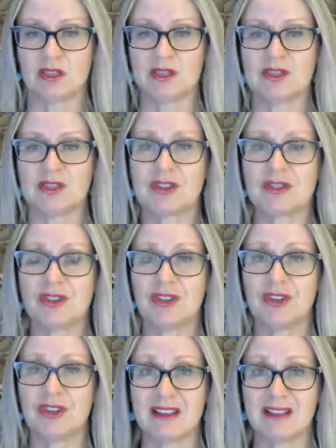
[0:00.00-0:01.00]

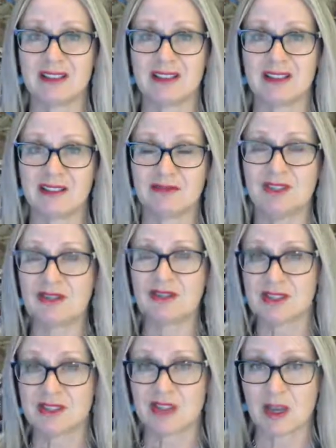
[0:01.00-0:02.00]
construed in
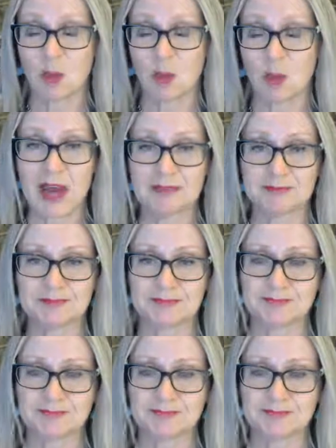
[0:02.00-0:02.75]
roughly the same way.